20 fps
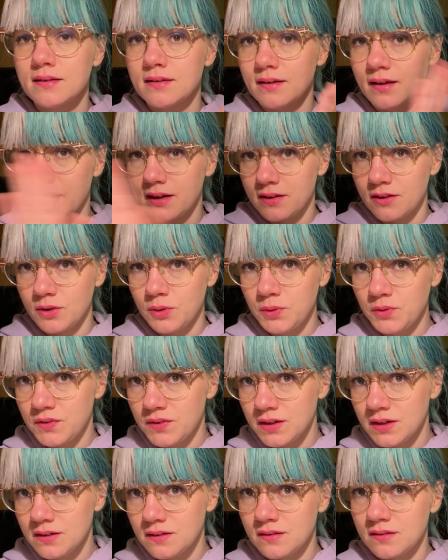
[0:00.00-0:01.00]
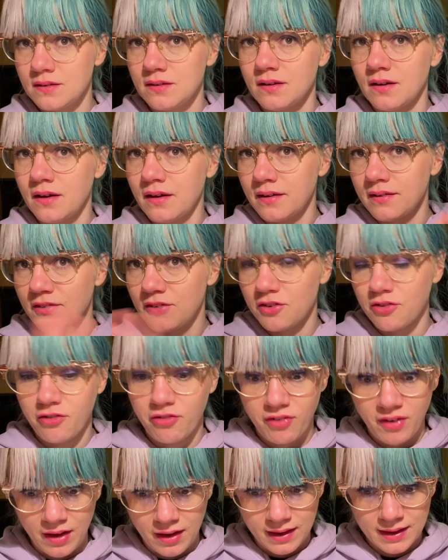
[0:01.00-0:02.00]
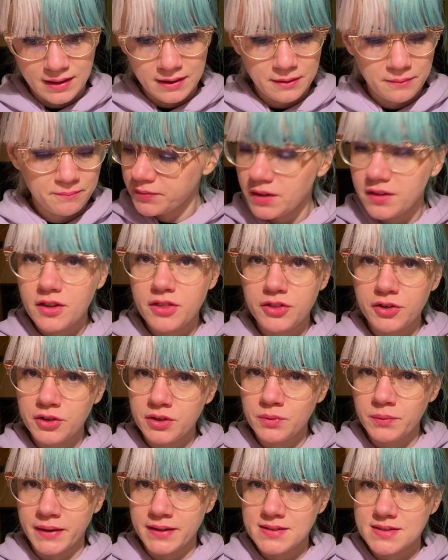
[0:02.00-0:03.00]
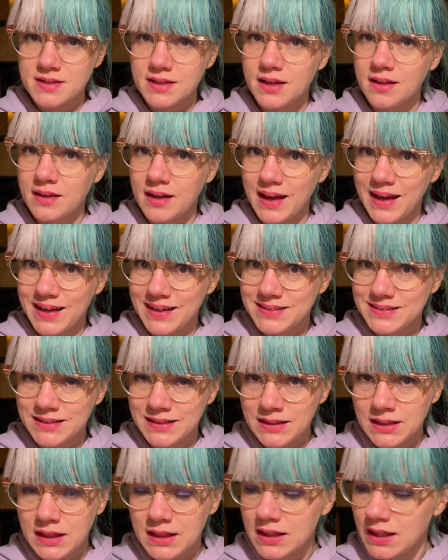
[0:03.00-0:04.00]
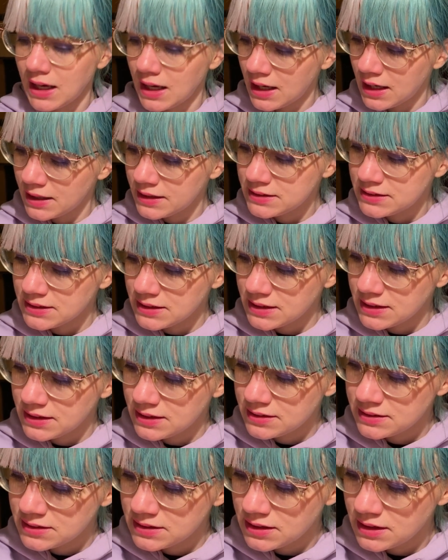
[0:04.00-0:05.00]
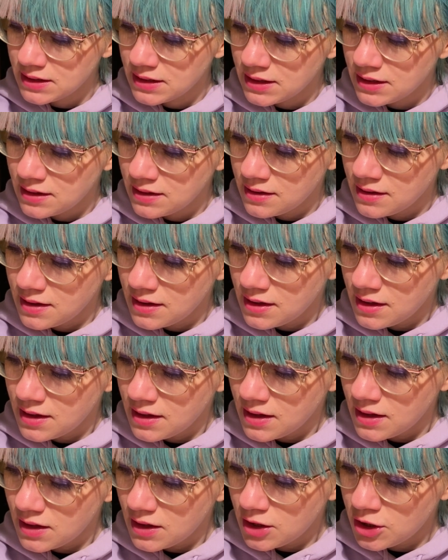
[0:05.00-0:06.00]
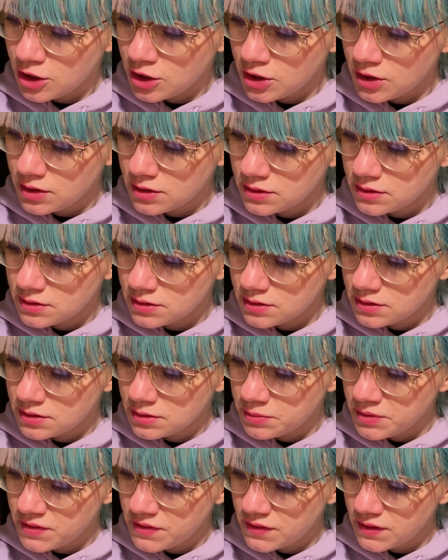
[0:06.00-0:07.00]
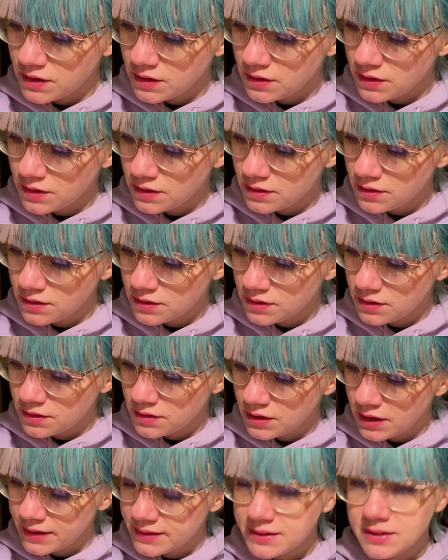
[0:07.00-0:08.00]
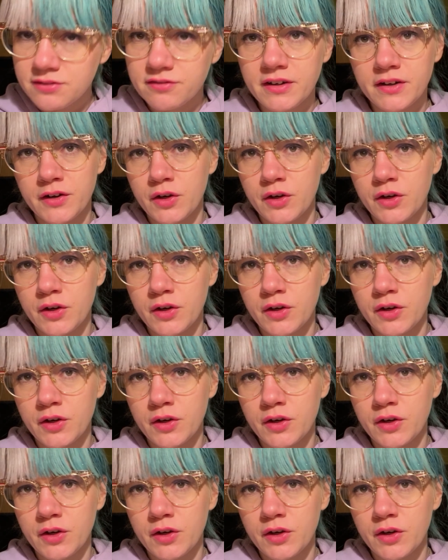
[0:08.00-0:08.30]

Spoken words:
I used it. It's fine. The third Wednesday, the 18th, I did, let me see here. I did a very